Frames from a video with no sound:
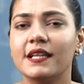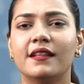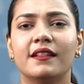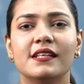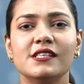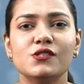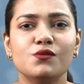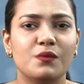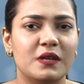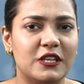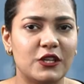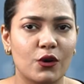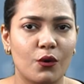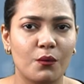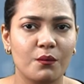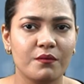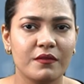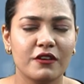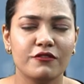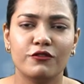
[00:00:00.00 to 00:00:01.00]
in this video.
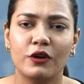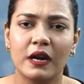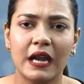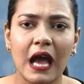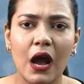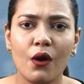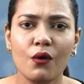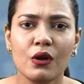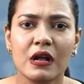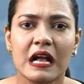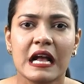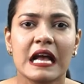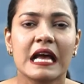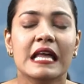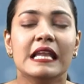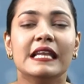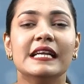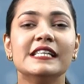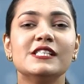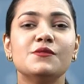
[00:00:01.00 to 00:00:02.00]
For now,
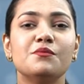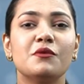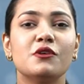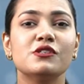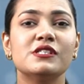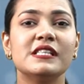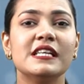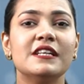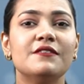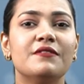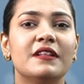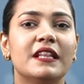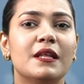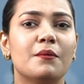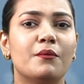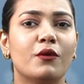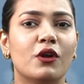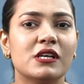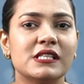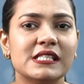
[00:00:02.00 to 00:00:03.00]
let's proceed with the
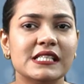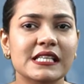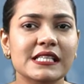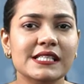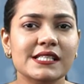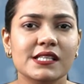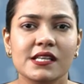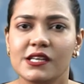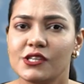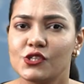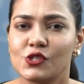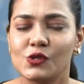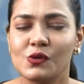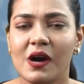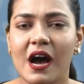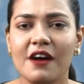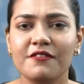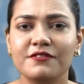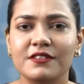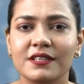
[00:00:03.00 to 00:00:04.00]
process. So
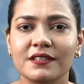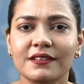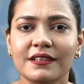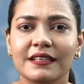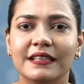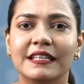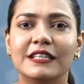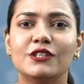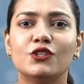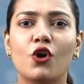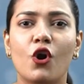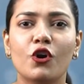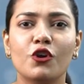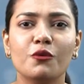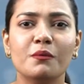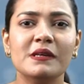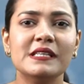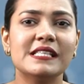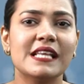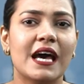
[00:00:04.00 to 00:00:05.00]
after the
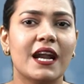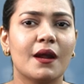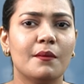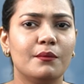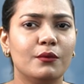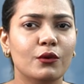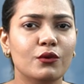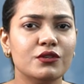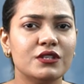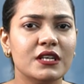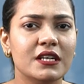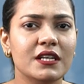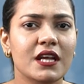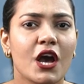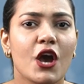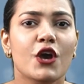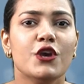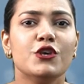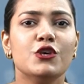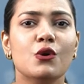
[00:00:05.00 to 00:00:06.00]
documents are
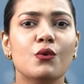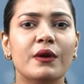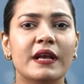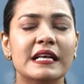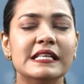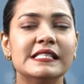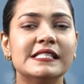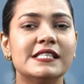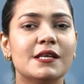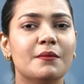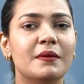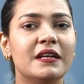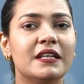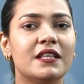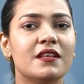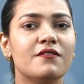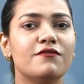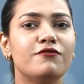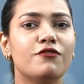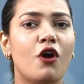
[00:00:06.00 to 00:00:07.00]
uploaded, you can submit
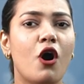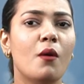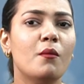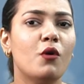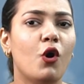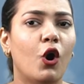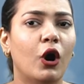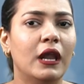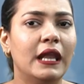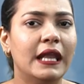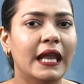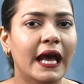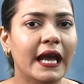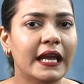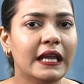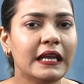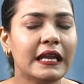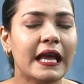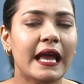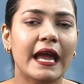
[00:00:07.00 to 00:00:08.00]
the form
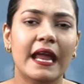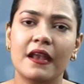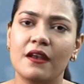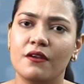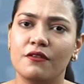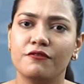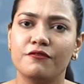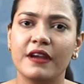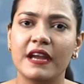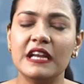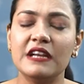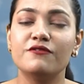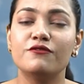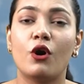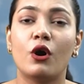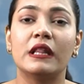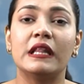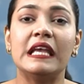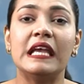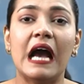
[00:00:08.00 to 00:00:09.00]
online and wait
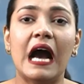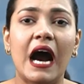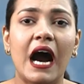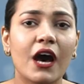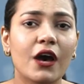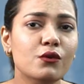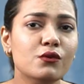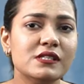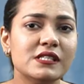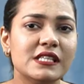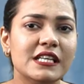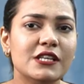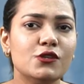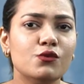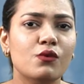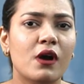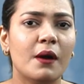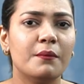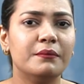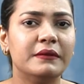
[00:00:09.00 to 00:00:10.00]
for the ROC
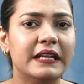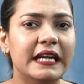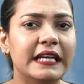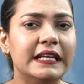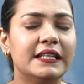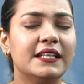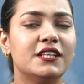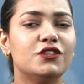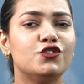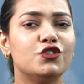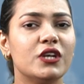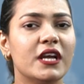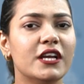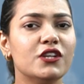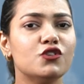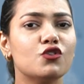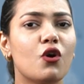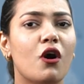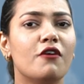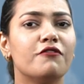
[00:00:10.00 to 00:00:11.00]
to update the
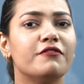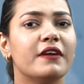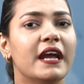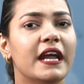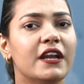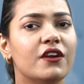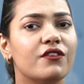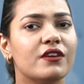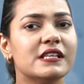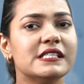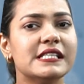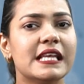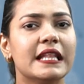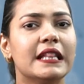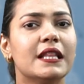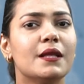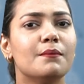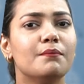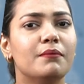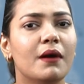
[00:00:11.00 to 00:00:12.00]
change of address in
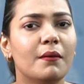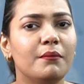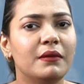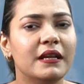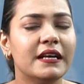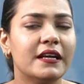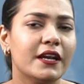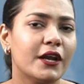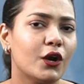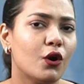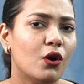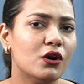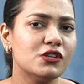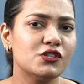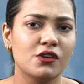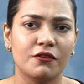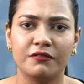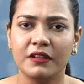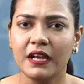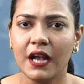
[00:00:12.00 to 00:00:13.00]
the public
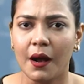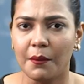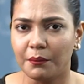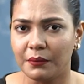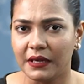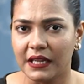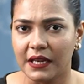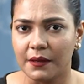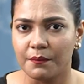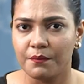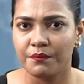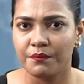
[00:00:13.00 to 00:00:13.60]
records of the company.